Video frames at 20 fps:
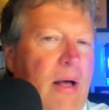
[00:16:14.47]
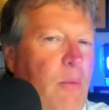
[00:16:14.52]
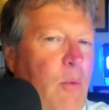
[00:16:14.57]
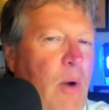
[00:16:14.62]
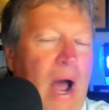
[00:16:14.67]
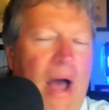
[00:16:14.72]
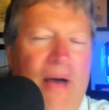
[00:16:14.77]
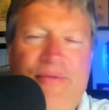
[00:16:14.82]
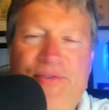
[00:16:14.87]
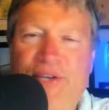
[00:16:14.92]

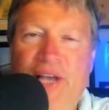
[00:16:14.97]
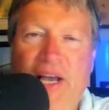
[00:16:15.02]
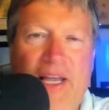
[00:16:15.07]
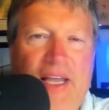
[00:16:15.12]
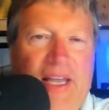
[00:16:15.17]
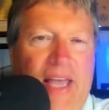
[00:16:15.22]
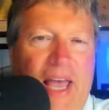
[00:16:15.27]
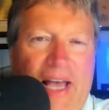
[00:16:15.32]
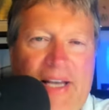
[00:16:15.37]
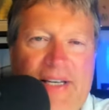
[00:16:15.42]
where I've
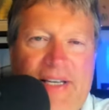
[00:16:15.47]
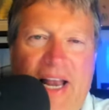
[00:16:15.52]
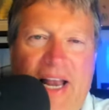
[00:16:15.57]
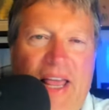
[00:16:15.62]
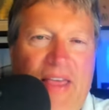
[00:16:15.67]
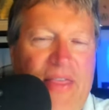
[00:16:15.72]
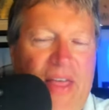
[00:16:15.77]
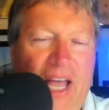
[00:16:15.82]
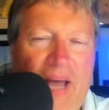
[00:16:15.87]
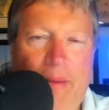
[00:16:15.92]
second guessed
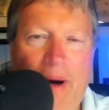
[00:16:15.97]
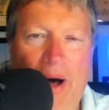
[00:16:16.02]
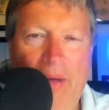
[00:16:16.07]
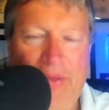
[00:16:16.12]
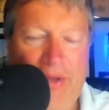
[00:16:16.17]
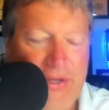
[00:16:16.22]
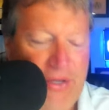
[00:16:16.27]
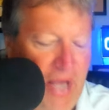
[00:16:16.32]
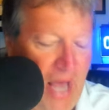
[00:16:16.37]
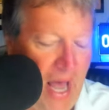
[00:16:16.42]
anything
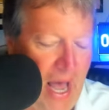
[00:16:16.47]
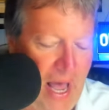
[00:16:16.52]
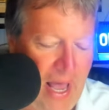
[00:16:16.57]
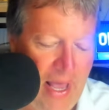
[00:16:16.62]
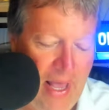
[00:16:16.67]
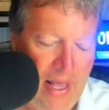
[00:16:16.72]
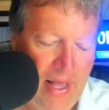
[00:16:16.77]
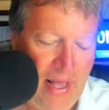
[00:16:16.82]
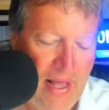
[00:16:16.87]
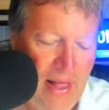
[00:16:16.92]
about this guy.